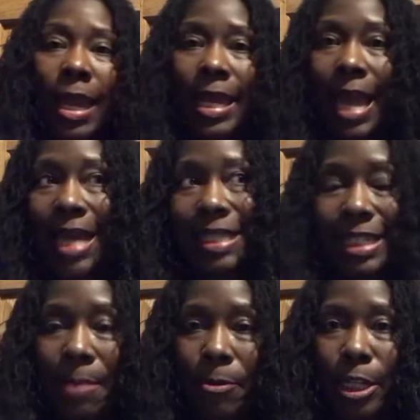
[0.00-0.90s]
He has a
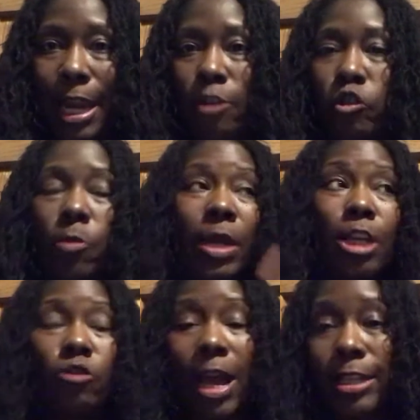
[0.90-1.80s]
temper tantrum. He
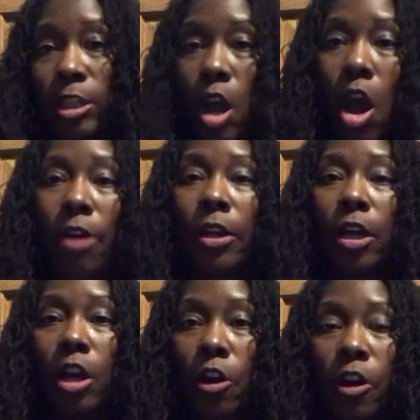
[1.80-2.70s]
tries to call the
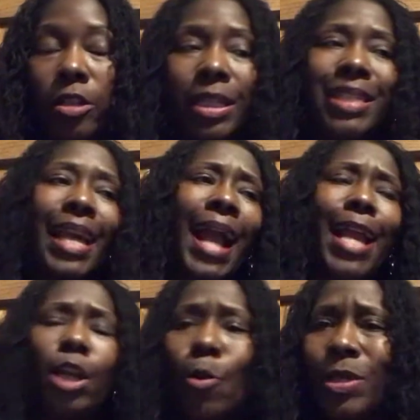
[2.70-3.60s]
girl. He's like, I
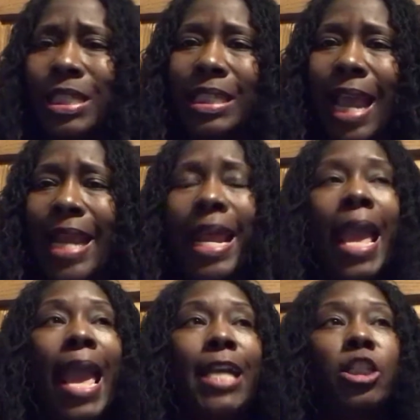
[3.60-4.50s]
know it's late.
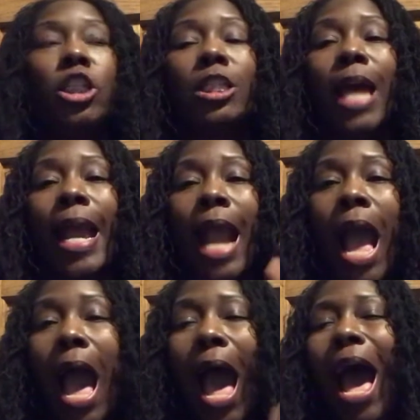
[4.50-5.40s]
And she's like,
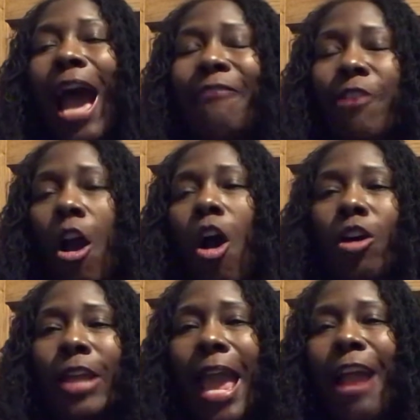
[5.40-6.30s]
I've
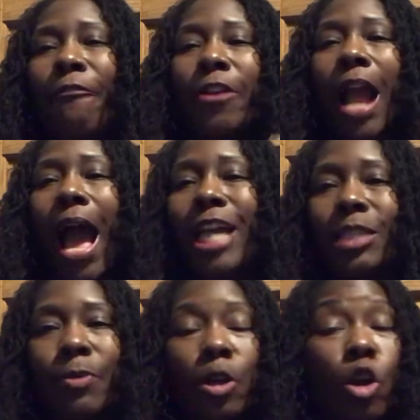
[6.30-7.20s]
called every
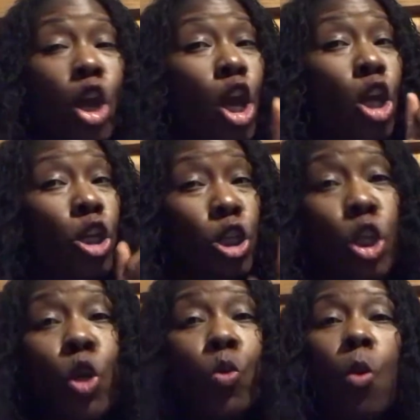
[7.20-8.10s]
hospital.
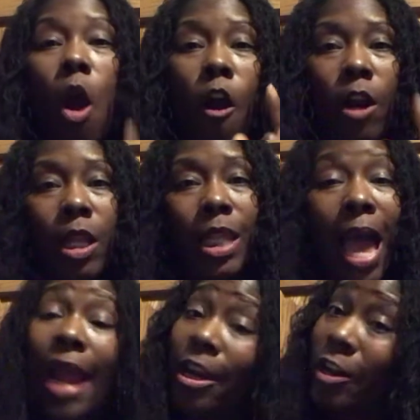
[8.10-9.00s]
You are a
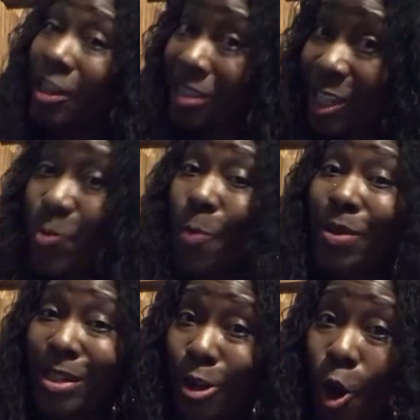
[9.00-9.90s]
liar. This woman
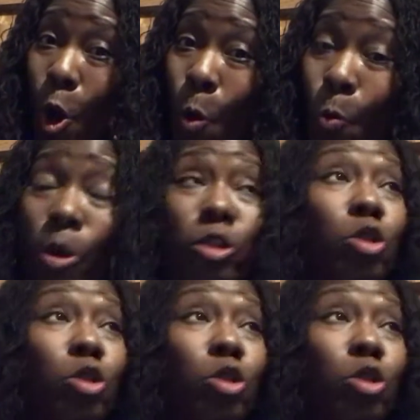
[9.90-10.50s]
did her homework.